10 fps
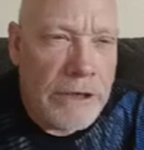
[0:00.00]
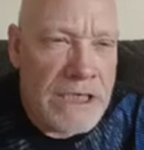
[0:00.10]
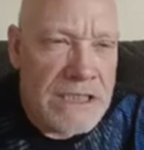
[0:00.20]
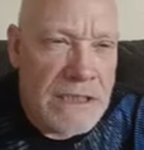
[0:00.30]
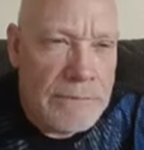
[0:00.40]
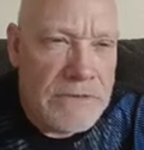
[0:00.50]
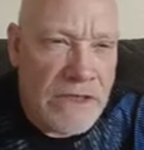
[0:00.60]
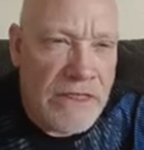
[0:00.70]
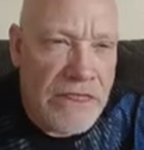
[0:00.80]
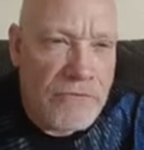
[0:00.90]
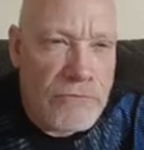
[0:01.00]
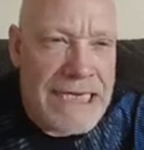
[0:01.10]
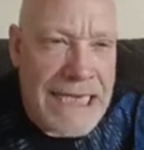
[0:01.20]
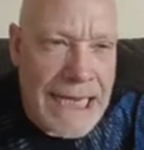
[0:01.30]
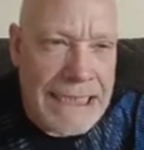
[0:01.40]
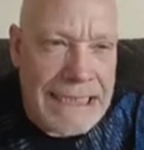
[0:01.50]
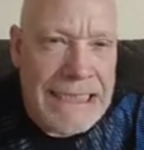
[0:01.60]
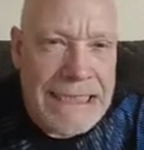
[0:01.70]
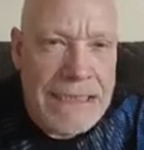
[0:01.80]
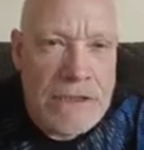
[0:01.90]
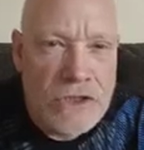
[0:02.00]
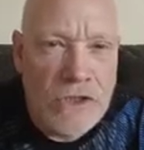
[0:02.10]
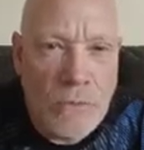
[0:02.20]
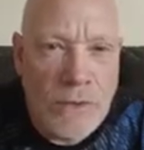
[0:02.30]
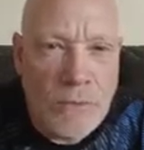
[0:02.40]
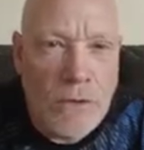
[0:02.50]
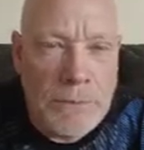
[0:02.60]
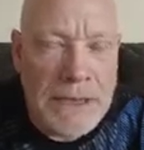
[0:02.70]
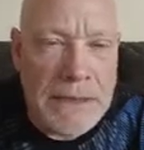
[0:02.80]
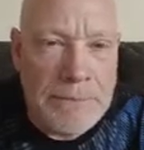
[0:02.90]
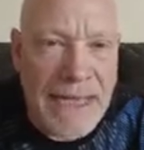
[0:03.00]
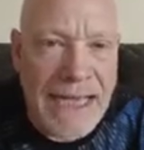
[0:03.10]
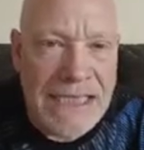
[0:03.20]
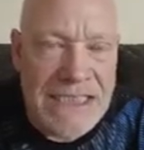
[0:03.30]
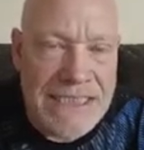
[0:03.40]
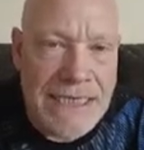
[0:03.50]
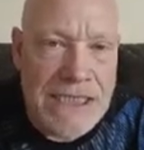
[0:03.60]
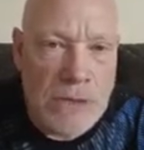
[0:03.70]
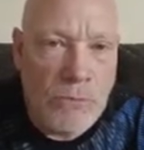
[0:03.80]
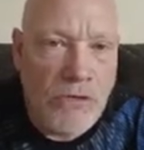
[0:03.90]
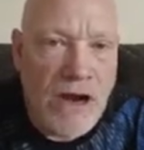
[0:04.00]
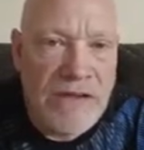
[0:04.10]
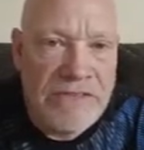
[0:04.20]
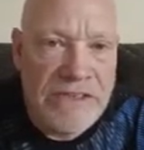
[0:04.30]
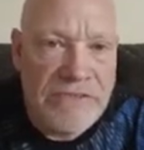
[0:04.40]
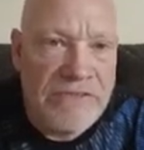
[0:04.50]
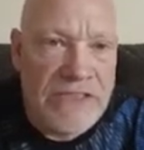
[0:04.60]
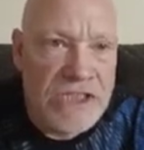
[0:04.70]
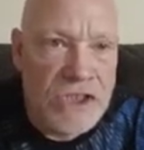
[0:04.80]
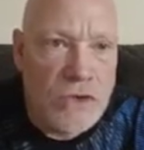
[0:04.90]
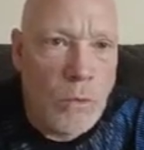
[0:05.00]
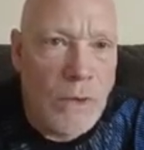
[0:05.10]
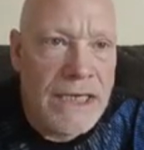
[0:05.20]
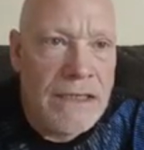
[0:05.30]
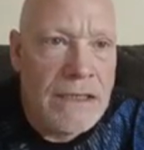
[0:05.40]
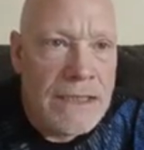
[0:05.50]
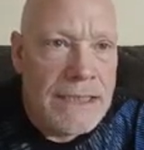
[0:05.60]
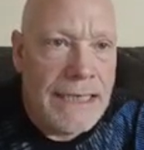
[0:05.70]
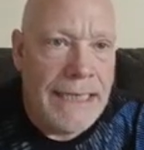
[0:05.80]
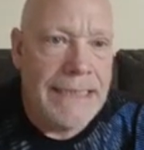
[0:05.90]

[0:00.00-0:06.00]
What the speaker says: up to 380. So we will be back in session profit if this is a win, and it